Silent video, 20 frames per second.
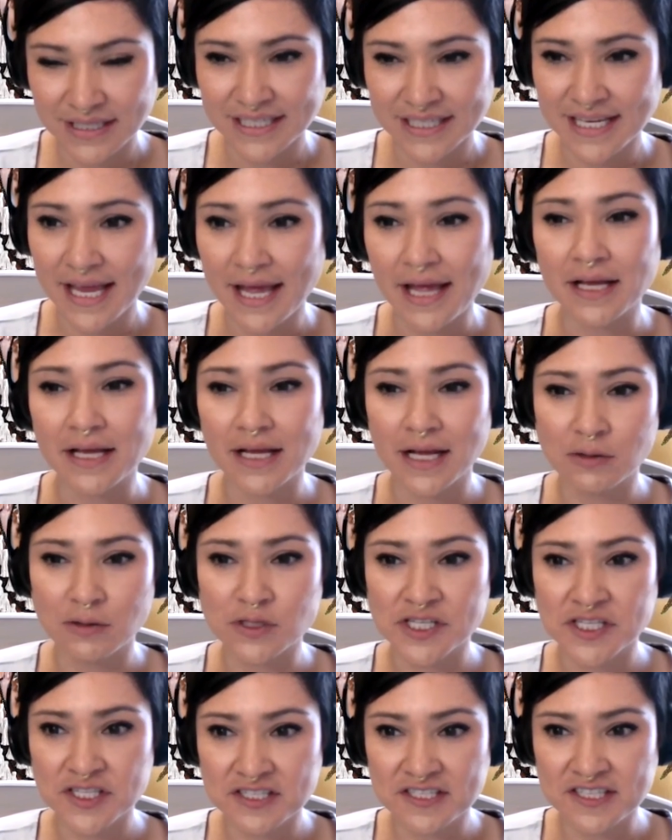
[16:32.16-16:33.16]
Yeah, I
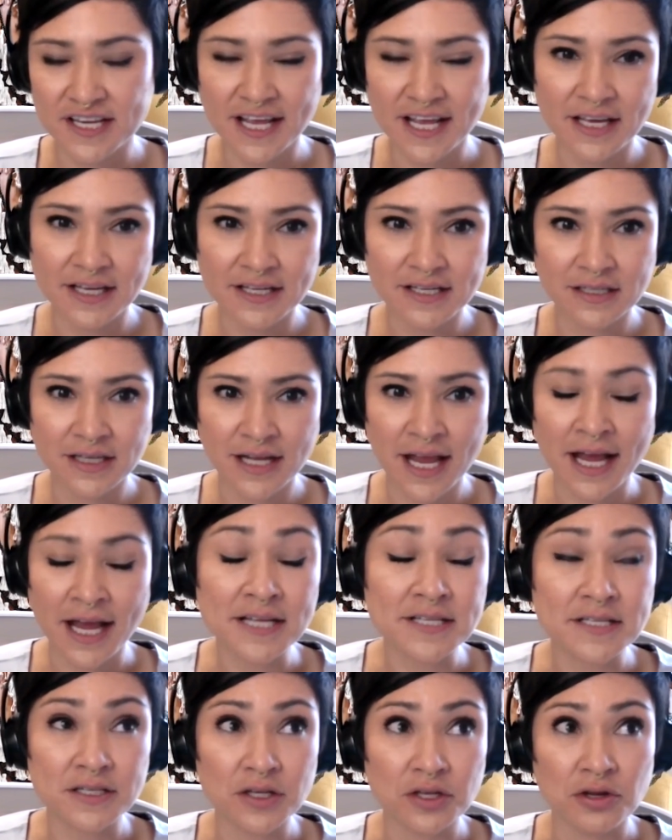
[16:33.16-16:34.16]
was just going to
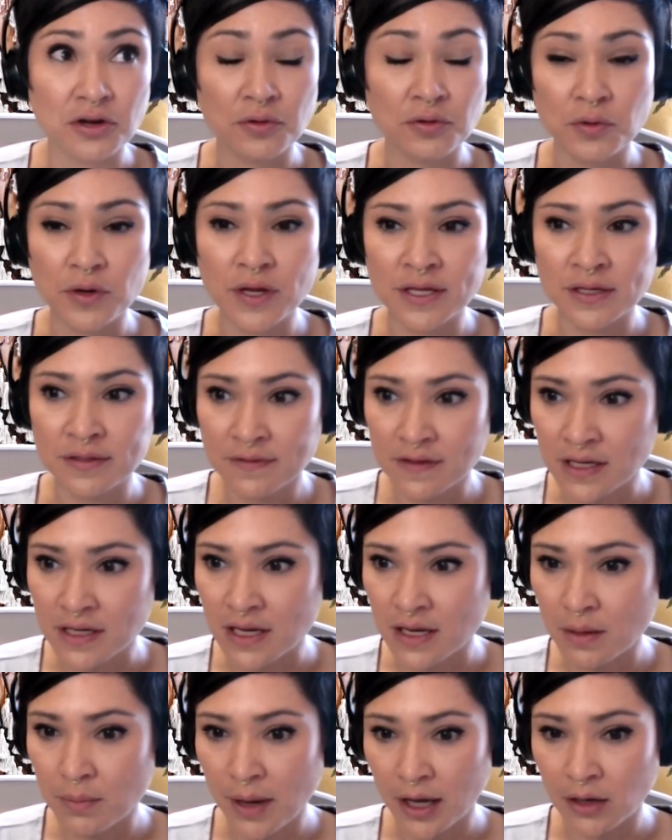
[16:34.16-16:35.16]
ask, in
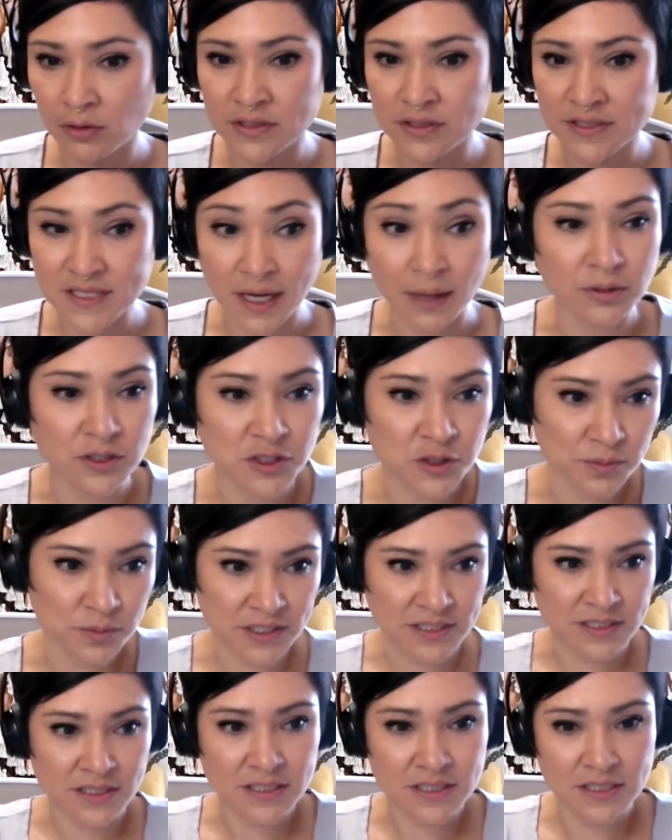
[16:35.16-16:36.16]
thinking about established
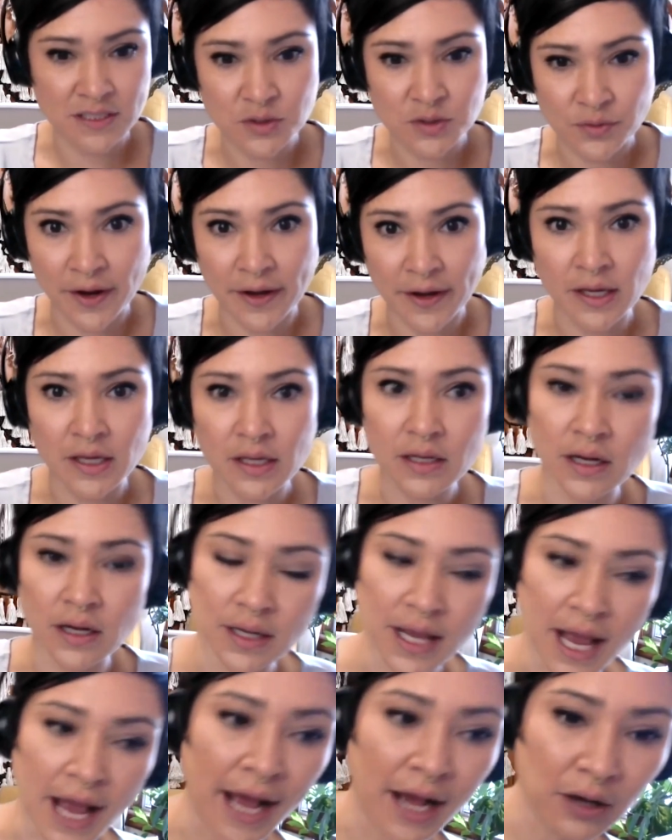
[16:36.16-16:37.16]
businesses, right,
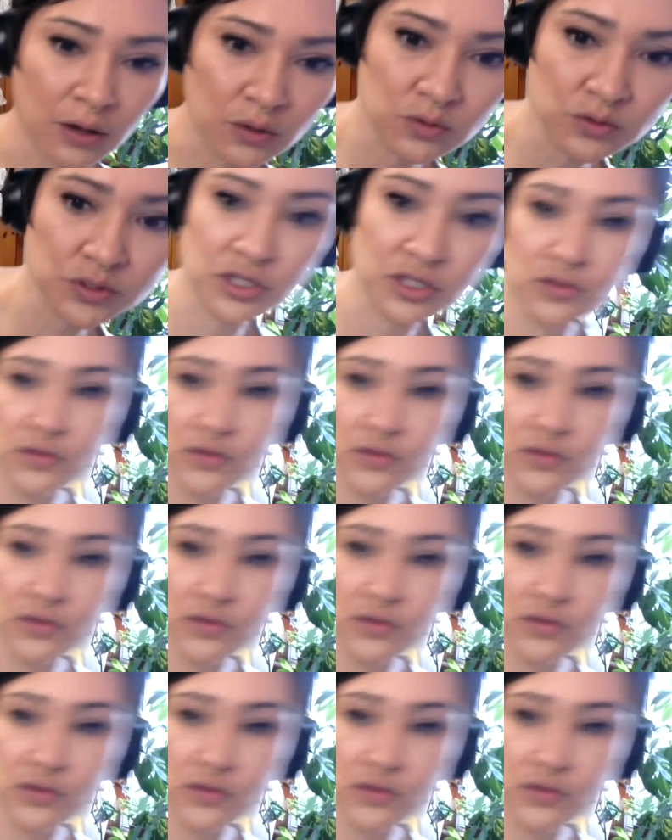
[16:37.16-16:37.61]
how do